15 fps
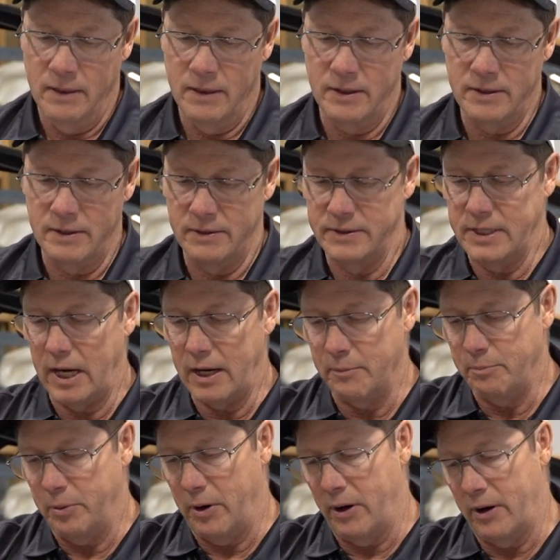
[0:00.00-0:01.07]
The
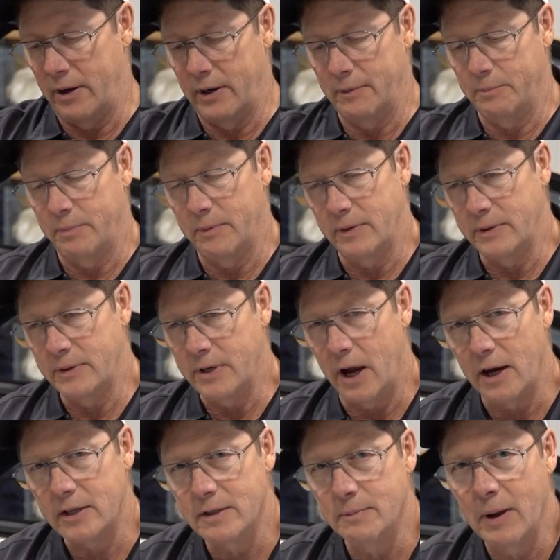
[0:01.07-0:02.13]
second part
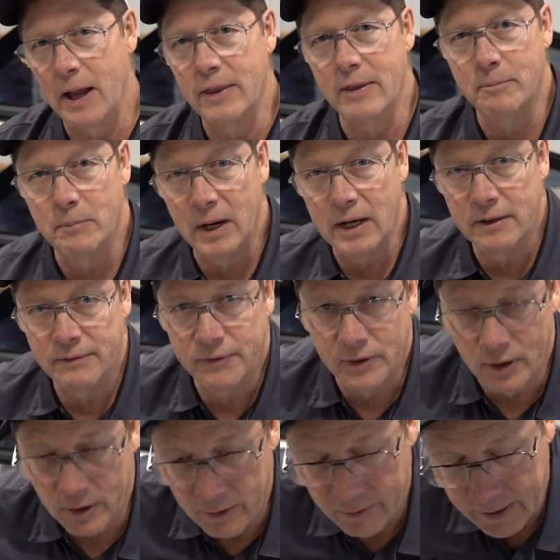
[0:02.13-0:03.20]
talks about the money
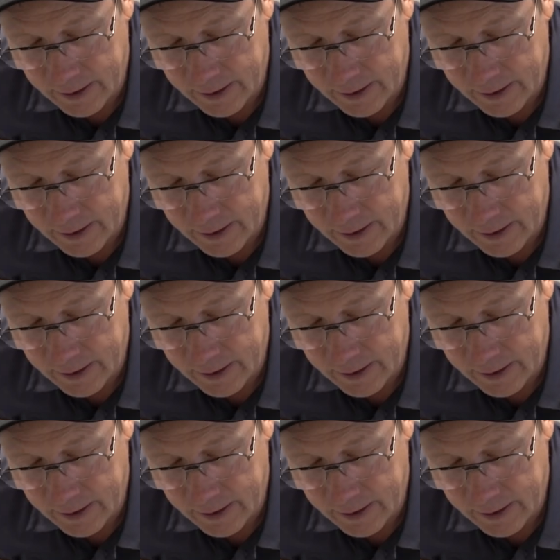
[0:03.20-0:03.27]
flow.